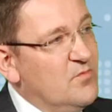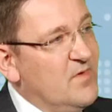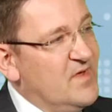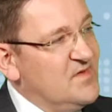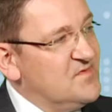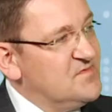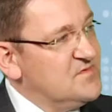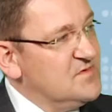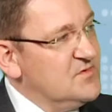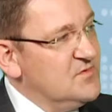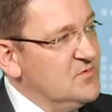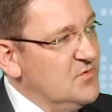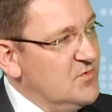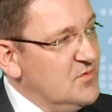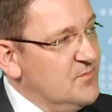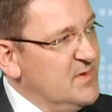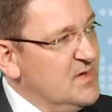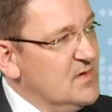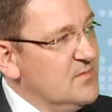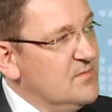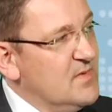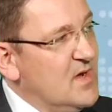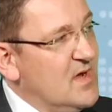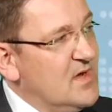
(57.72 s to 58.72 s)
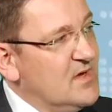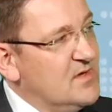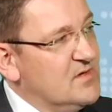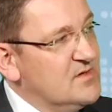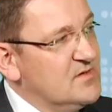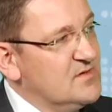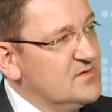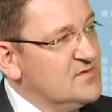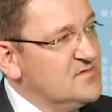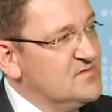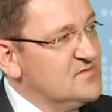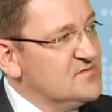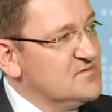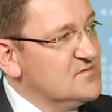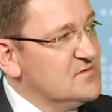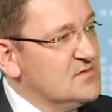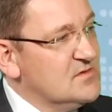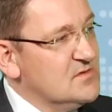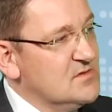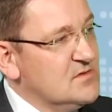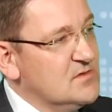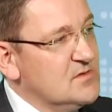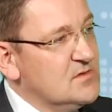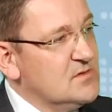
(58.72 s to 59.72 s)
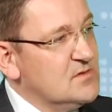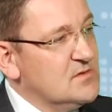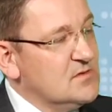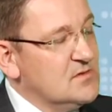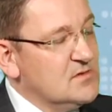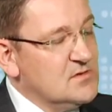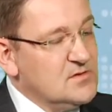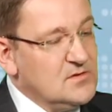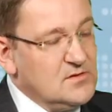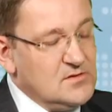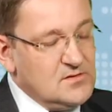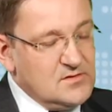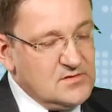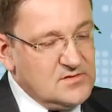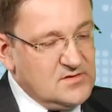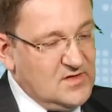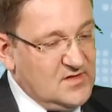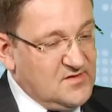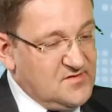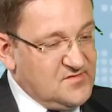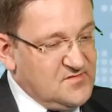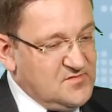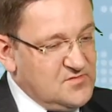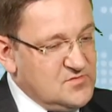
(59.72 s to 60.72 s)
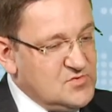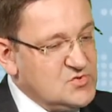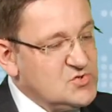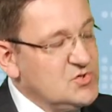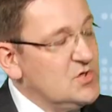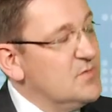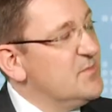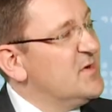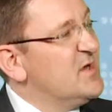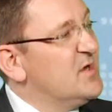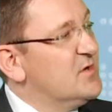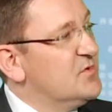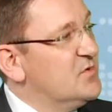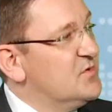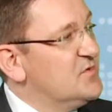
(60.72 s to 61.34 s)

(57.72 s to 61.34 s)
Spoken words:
Western European markets, that's Germany and